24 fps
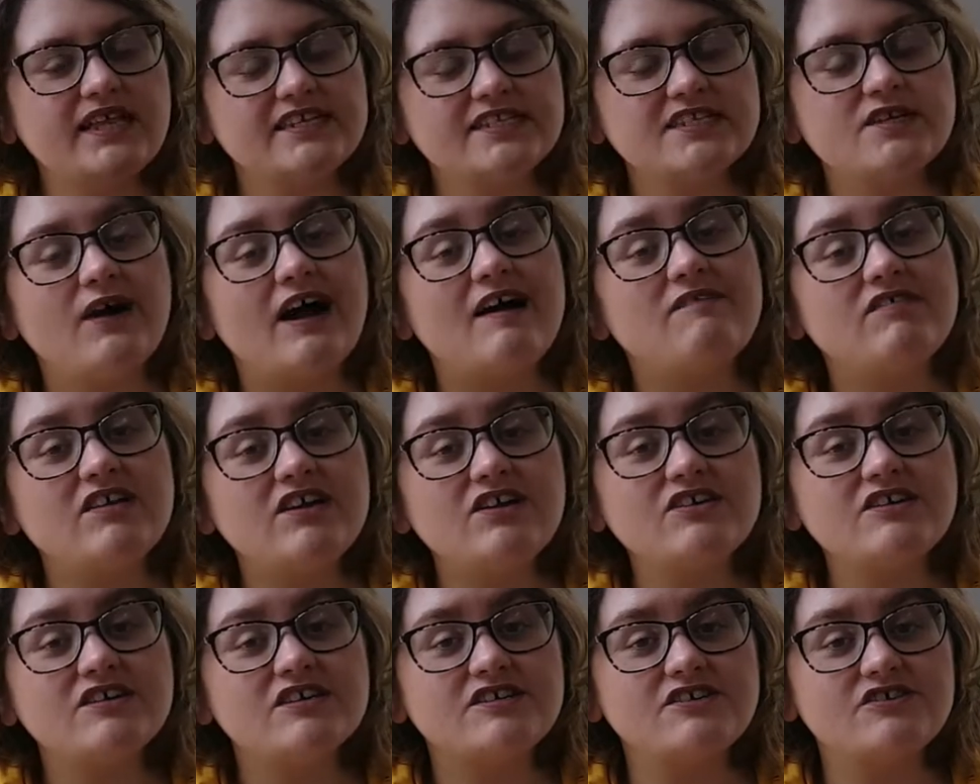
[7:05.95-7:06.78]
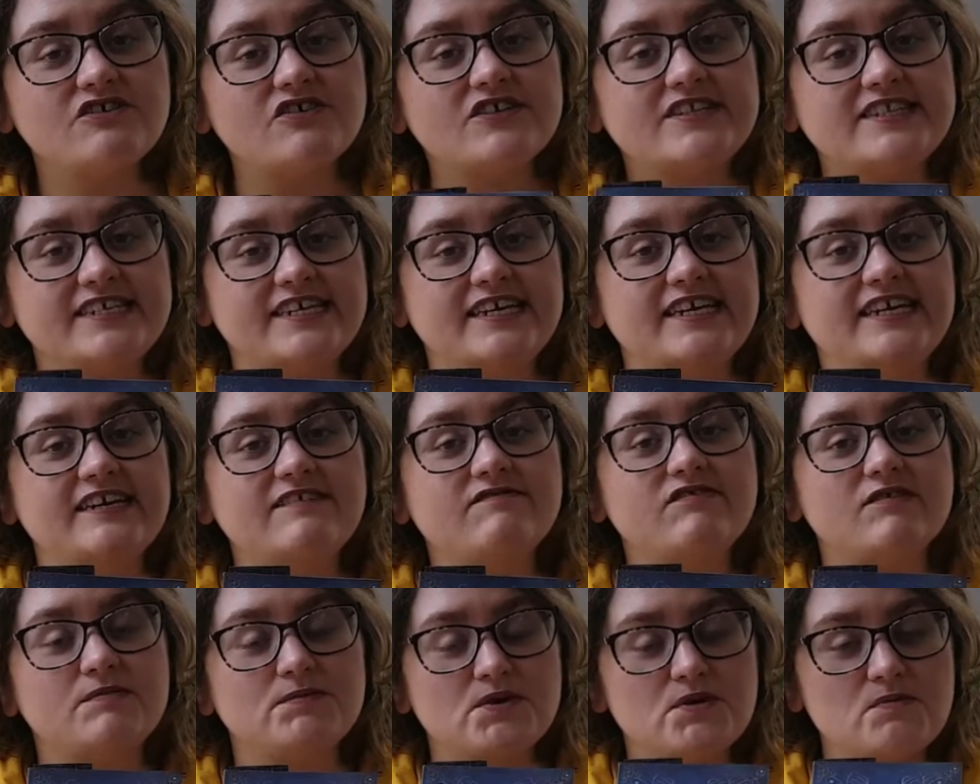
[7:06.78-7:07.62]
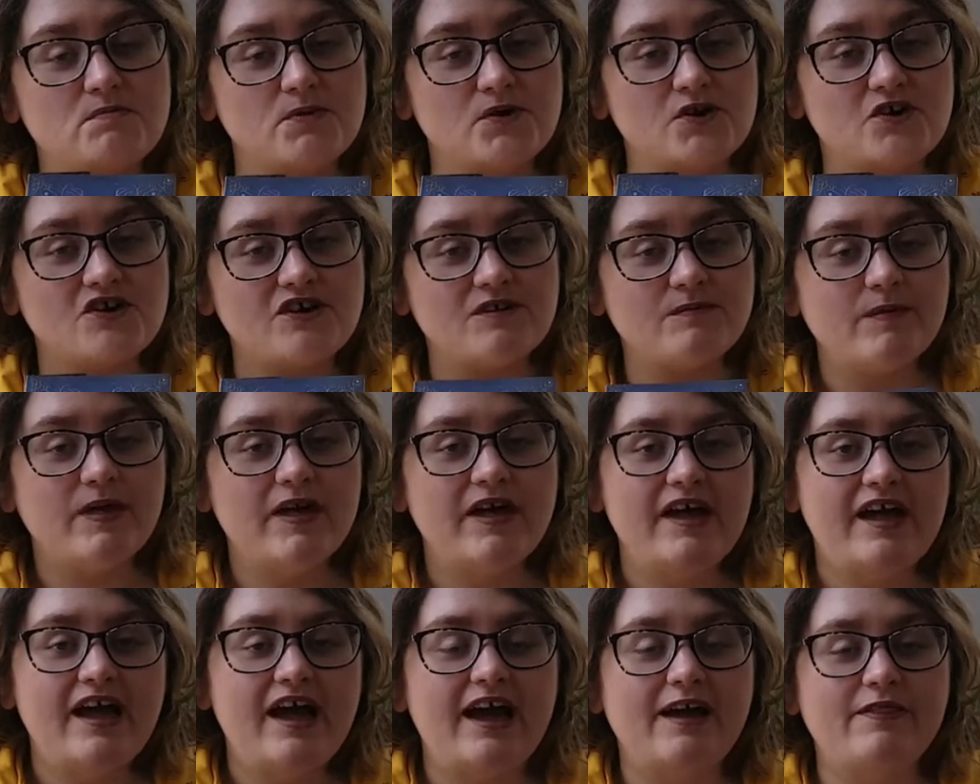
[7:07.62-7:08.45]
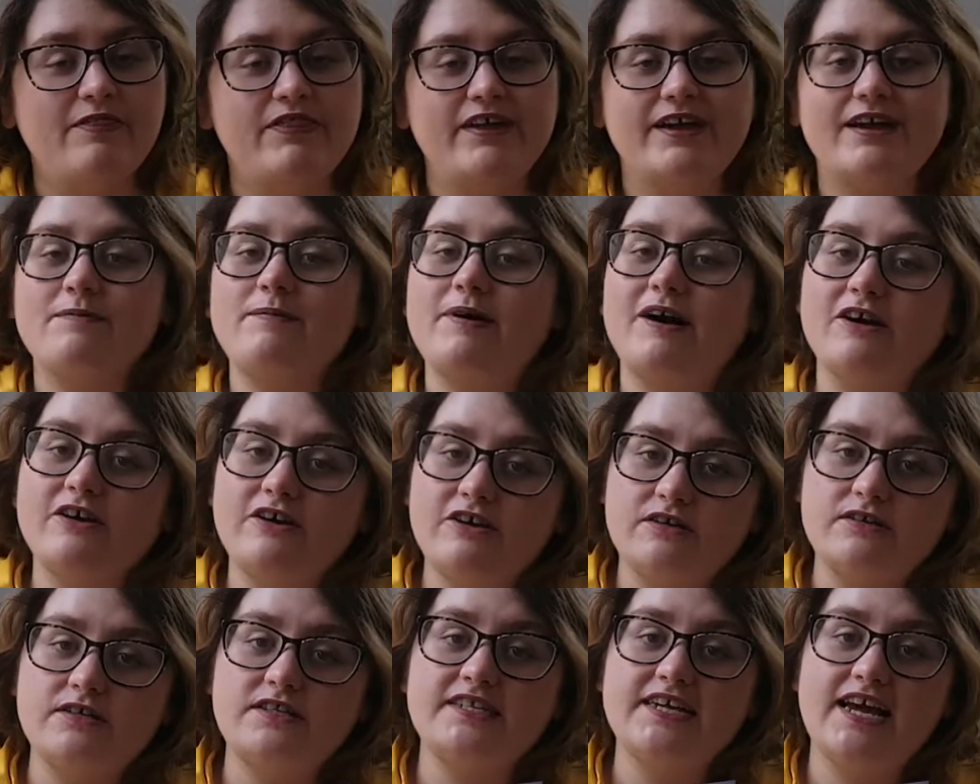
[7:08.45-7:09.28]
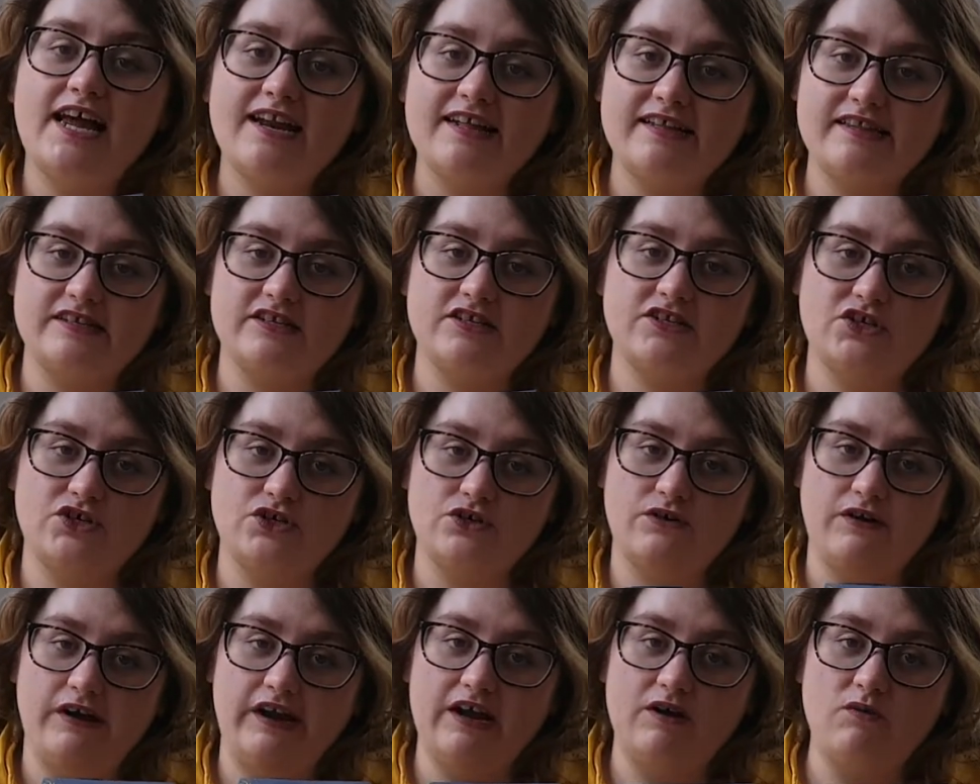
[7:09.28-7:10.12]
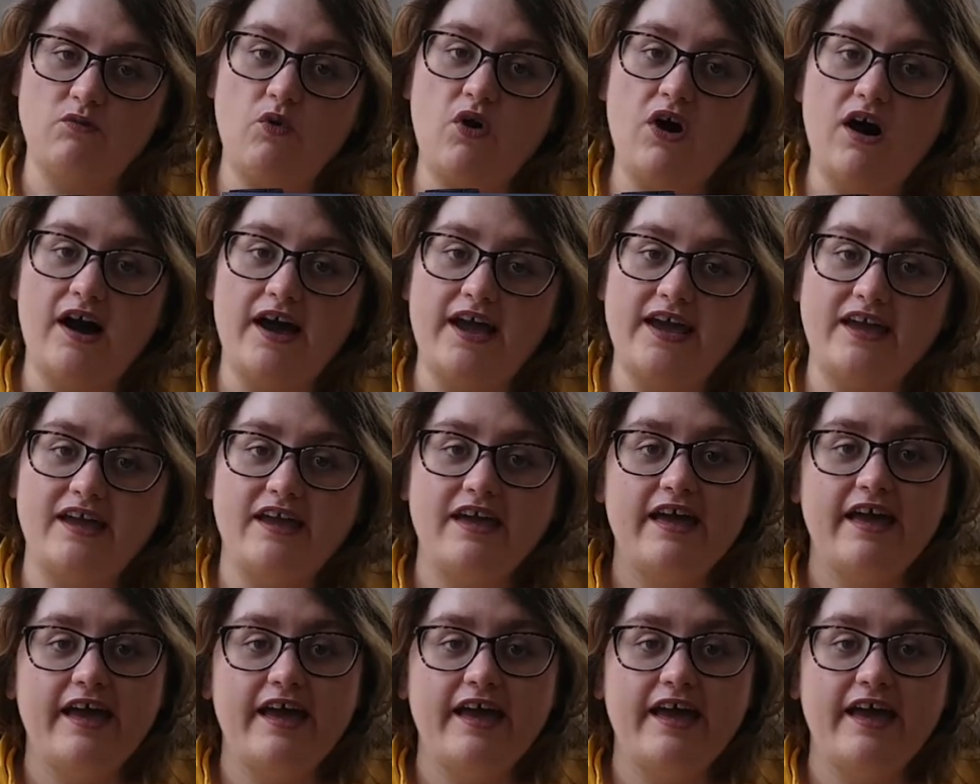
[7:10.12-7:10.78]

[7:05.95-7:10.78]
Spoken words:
So have a look at your scene from your book and think about who's telling the story and why.